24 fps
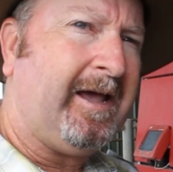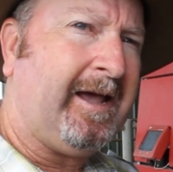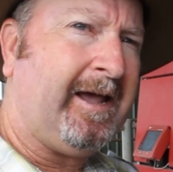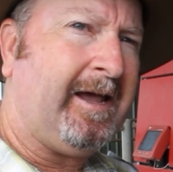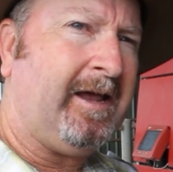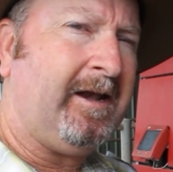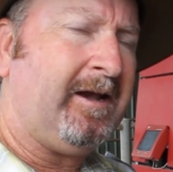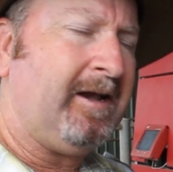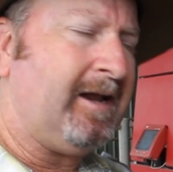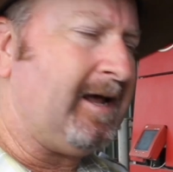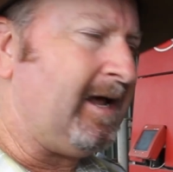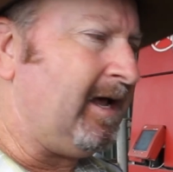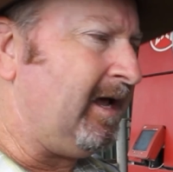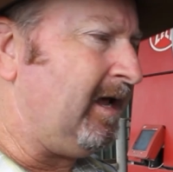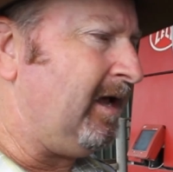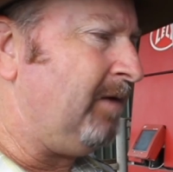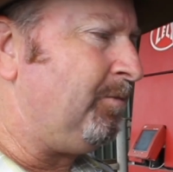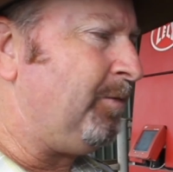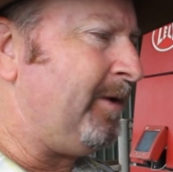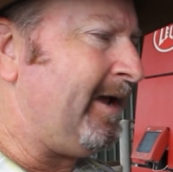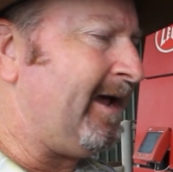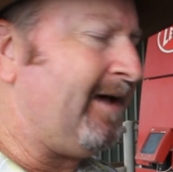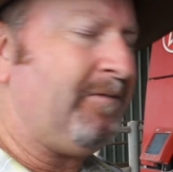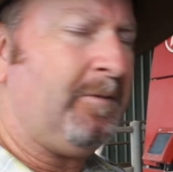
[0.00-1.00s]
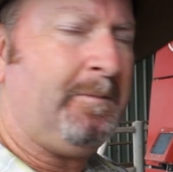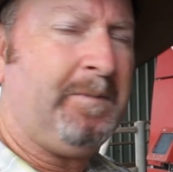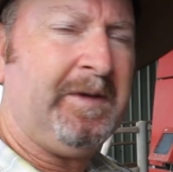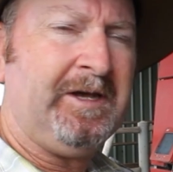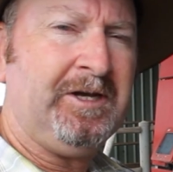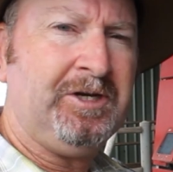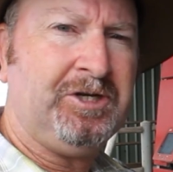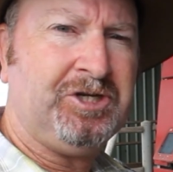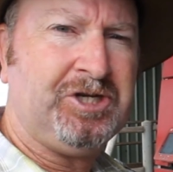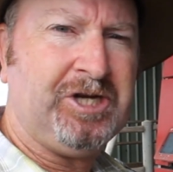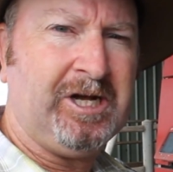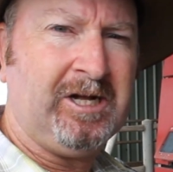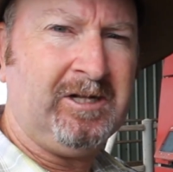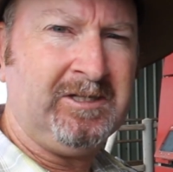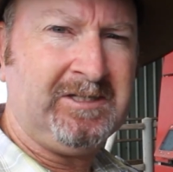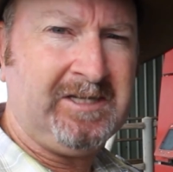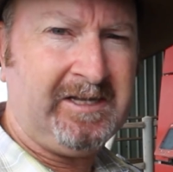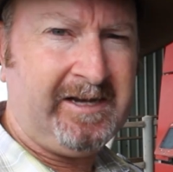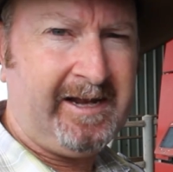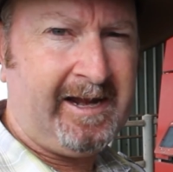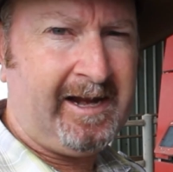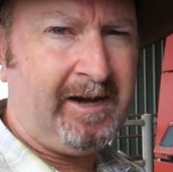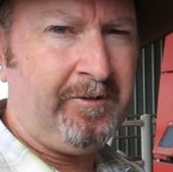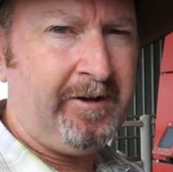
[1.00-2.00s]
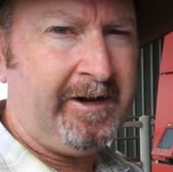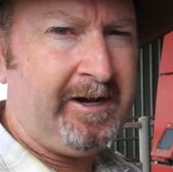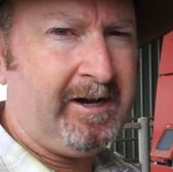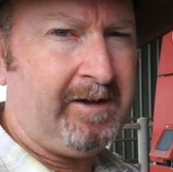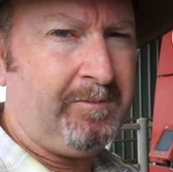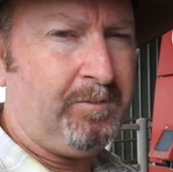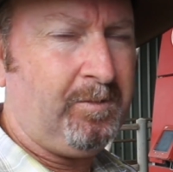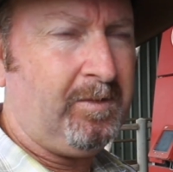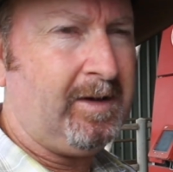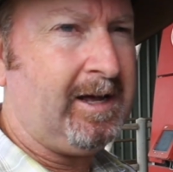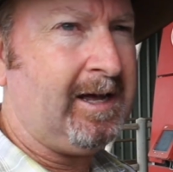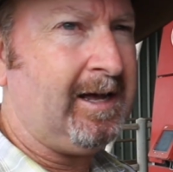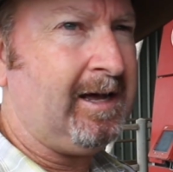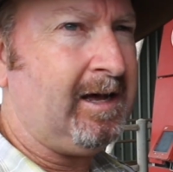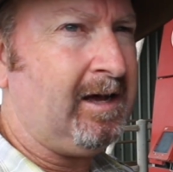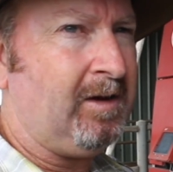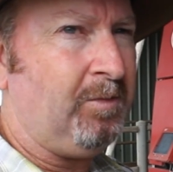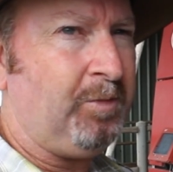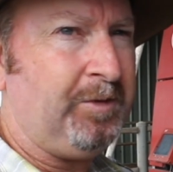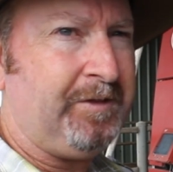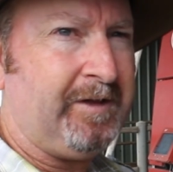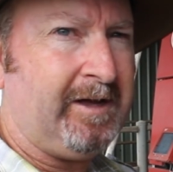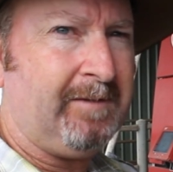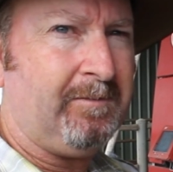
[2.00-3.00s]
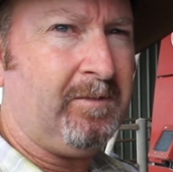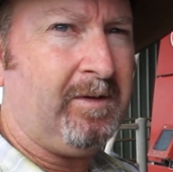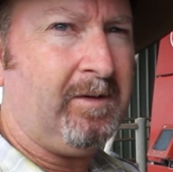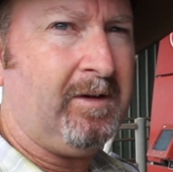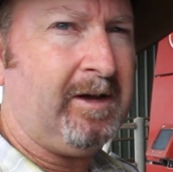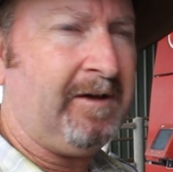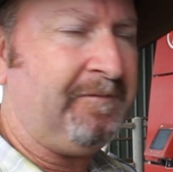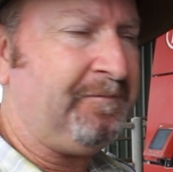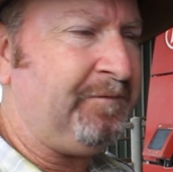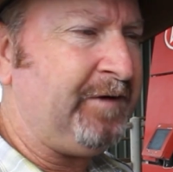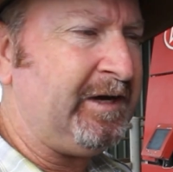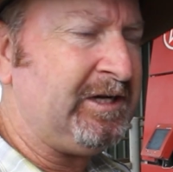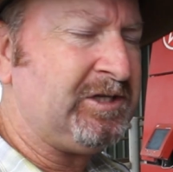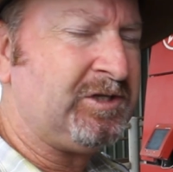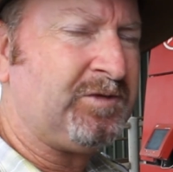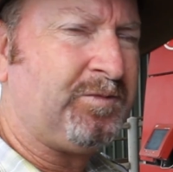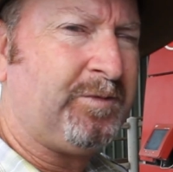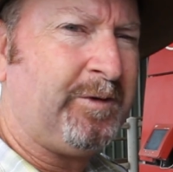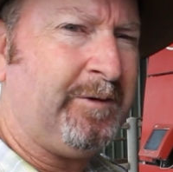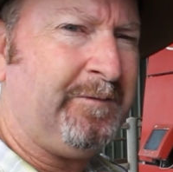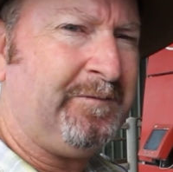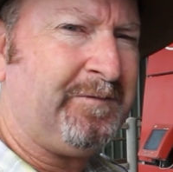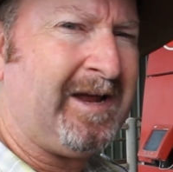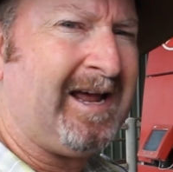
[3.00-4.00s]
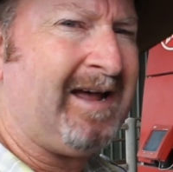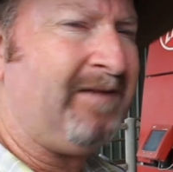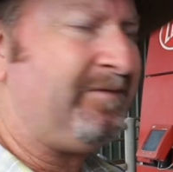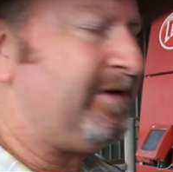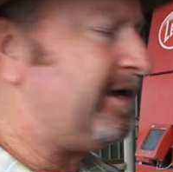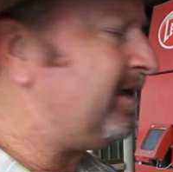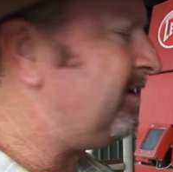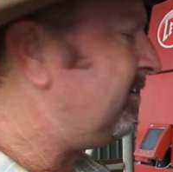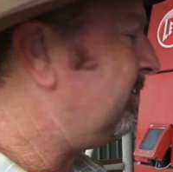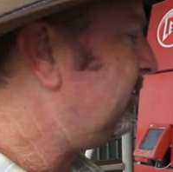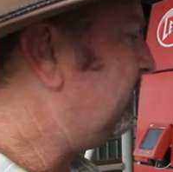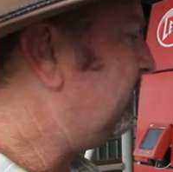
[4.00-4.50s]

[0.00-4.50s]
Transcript: and we have a big sheltered area with a fixed roof cover